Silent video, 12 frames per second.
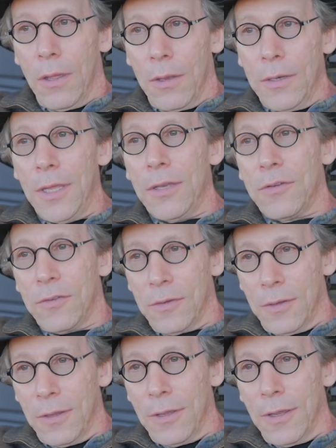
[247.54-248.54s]
needs
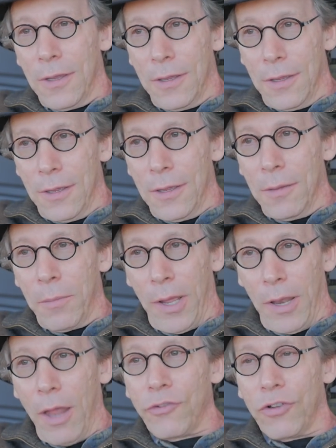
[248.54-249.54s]

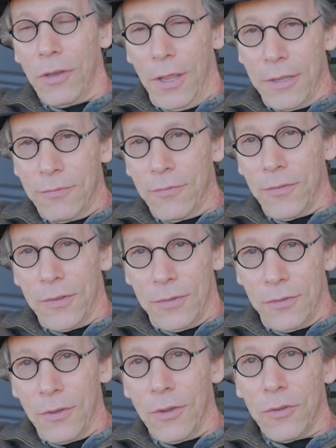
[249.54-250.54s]
biological life
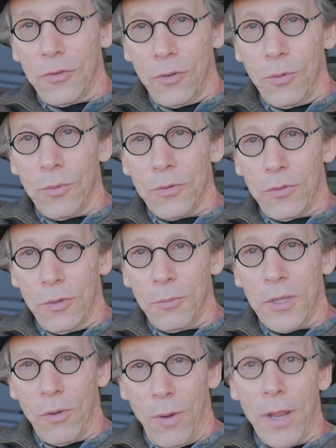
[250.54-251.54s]
to
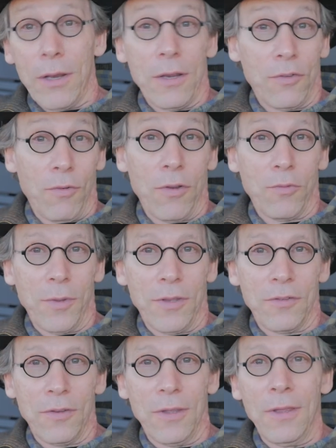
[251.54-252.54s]
be created, as far as we
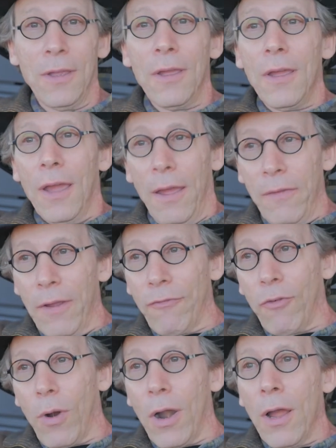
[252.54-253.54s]
can see. And
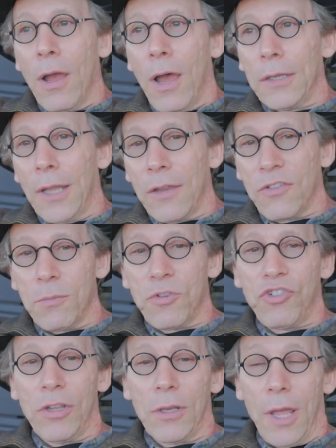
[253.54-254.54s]
therefore, unless the
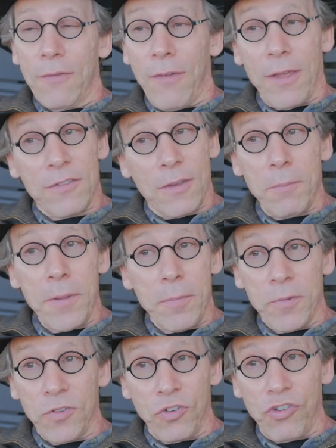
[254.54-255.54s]
machine life, as some
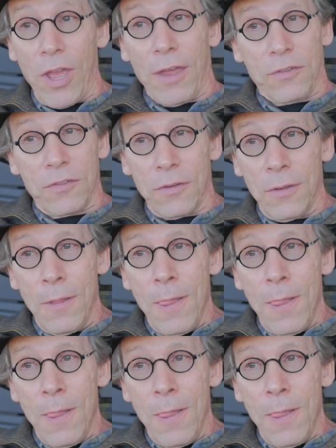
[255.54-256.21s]
people suggest